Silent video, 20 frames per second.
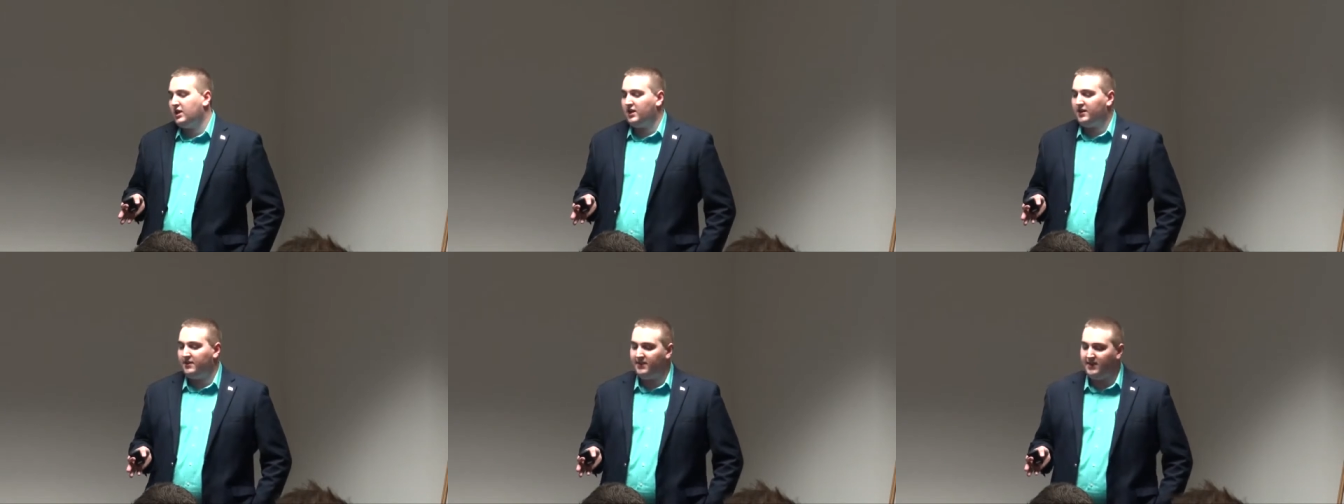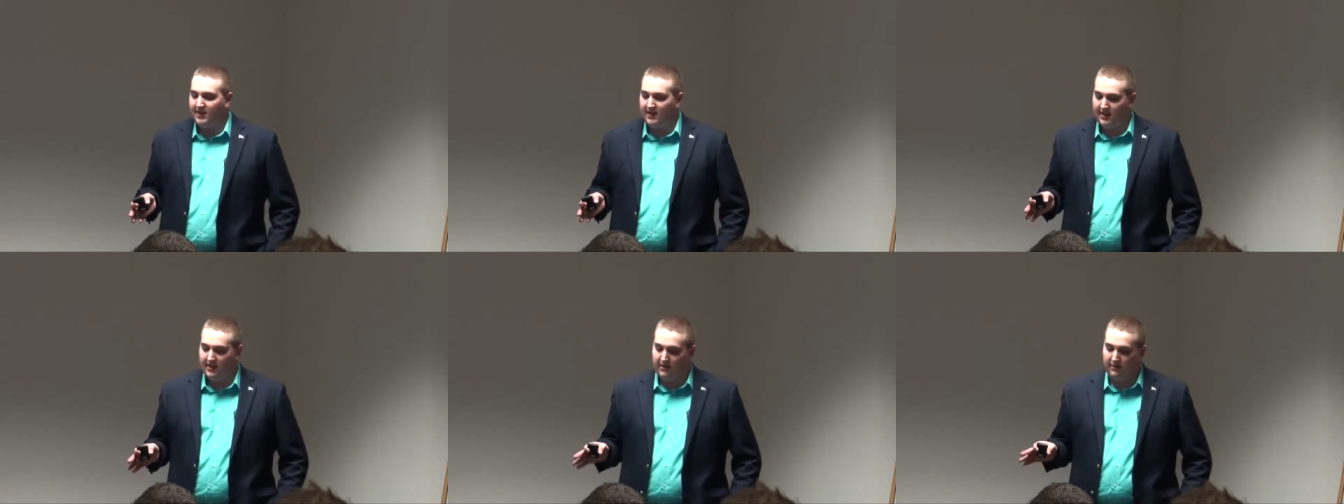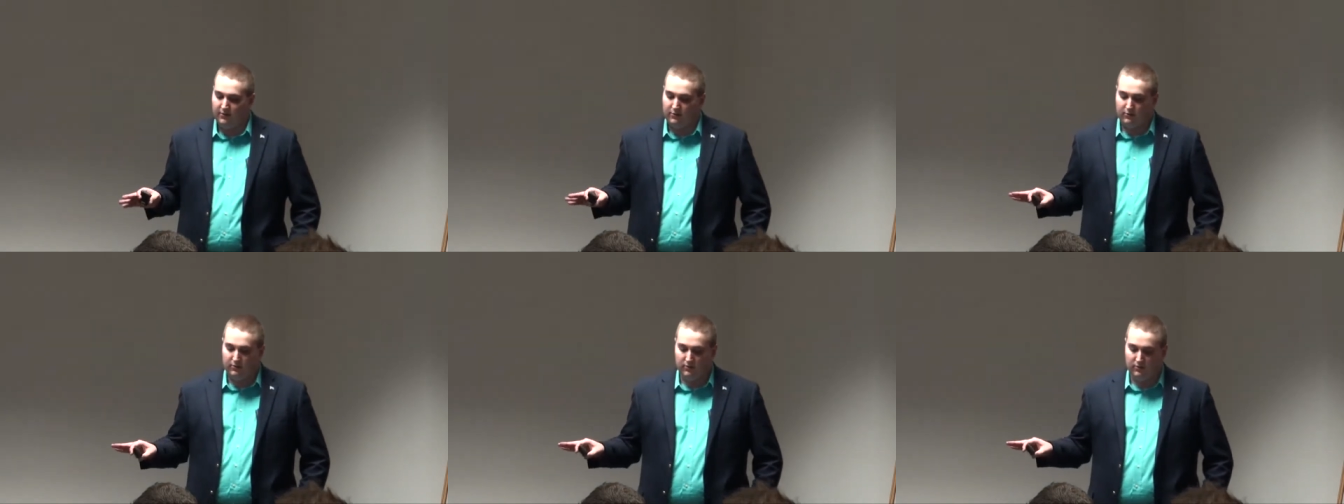And
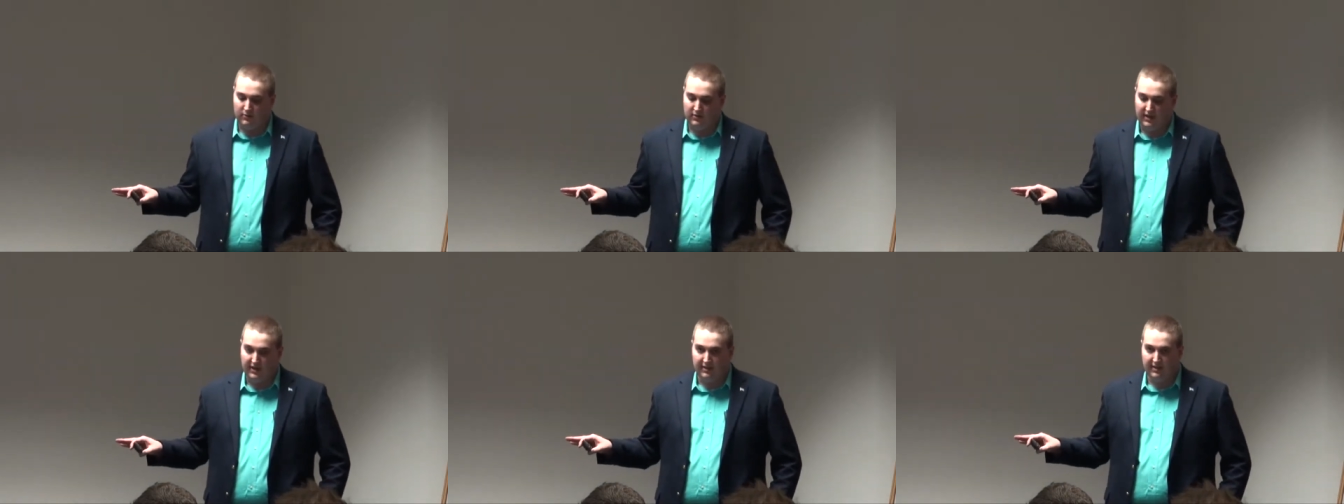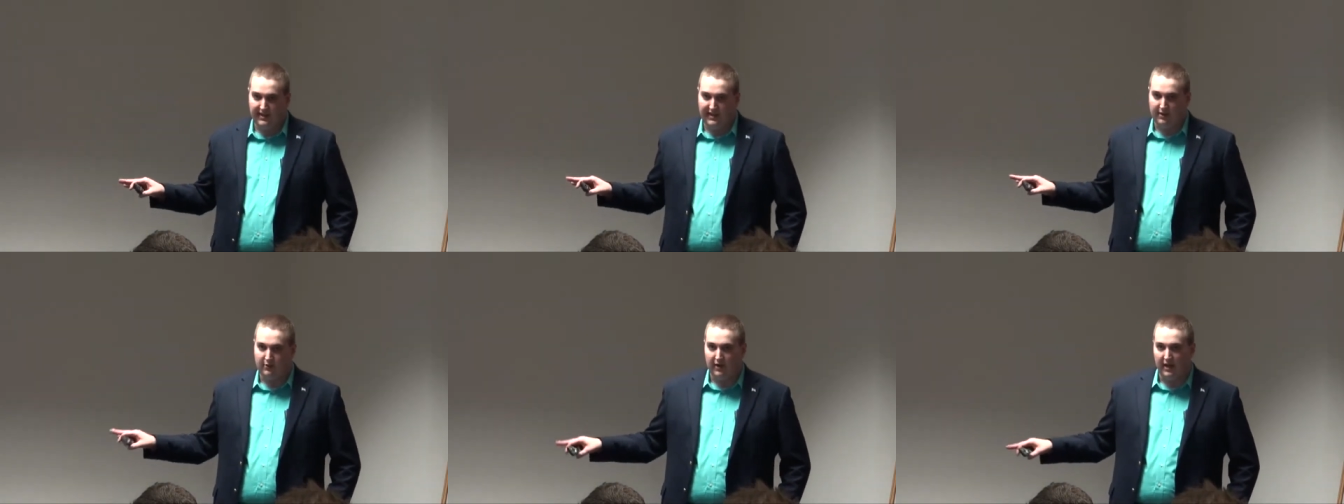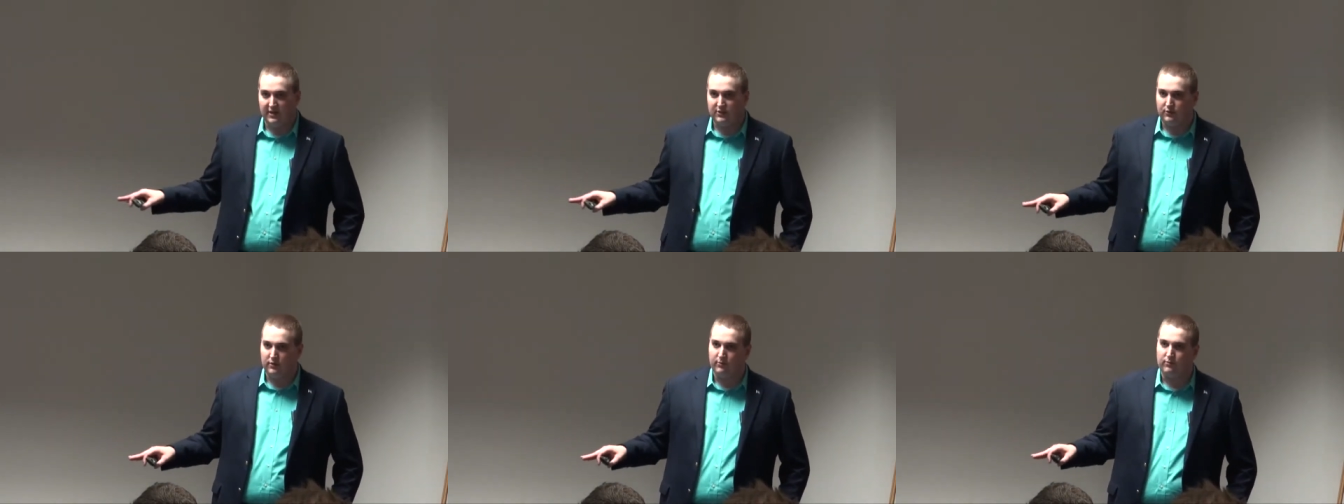then through the Elite
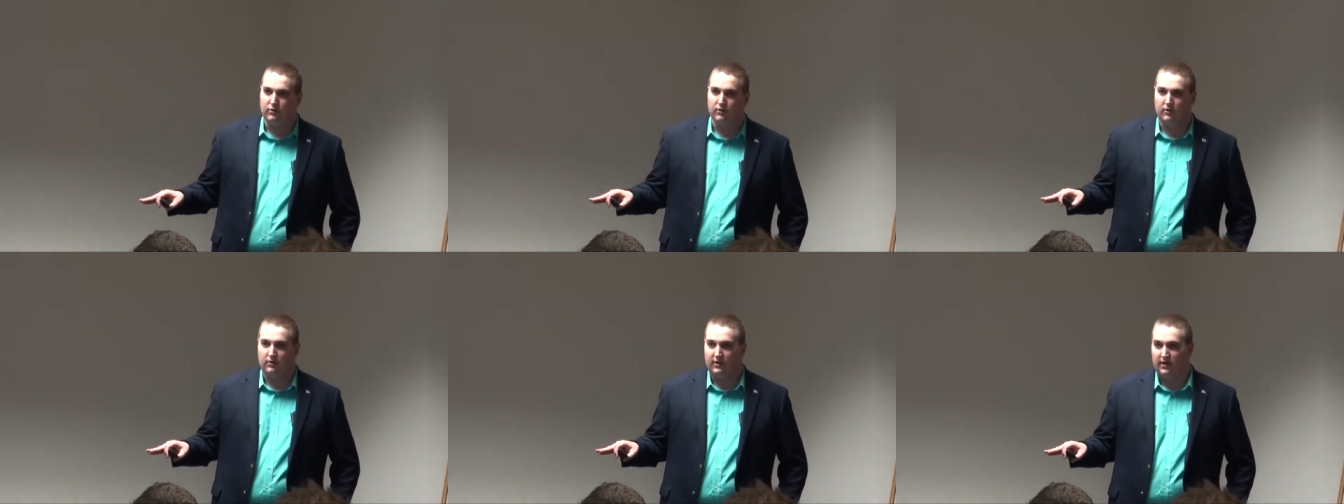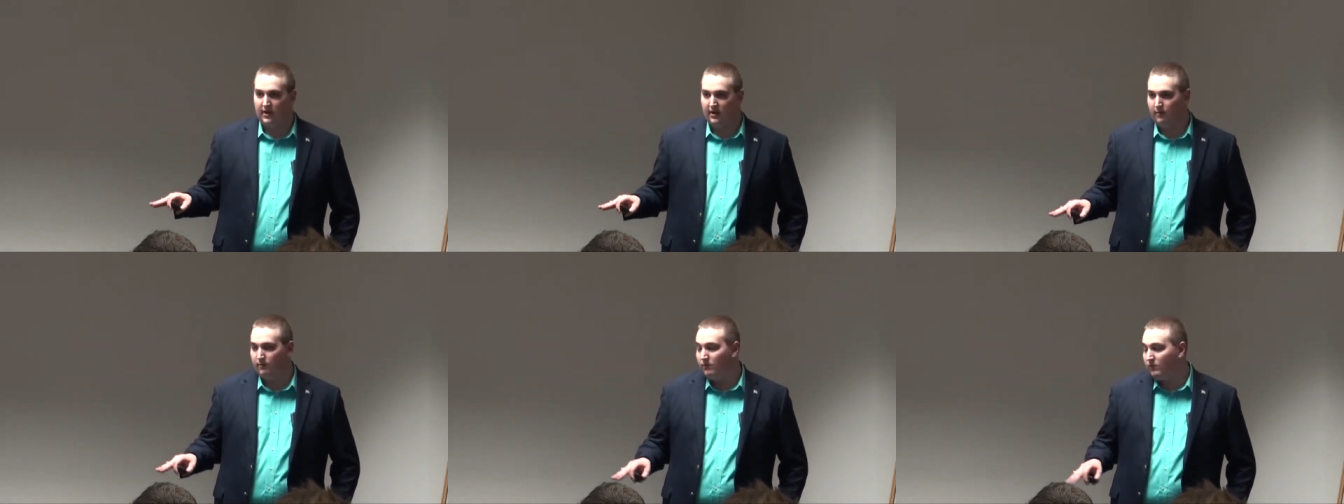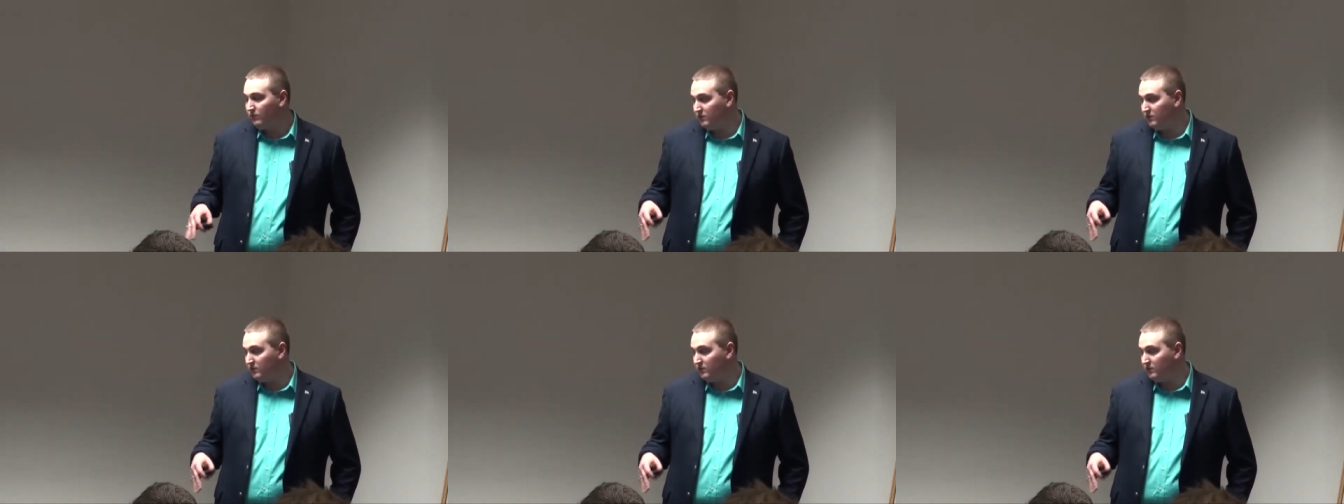Graduate Program,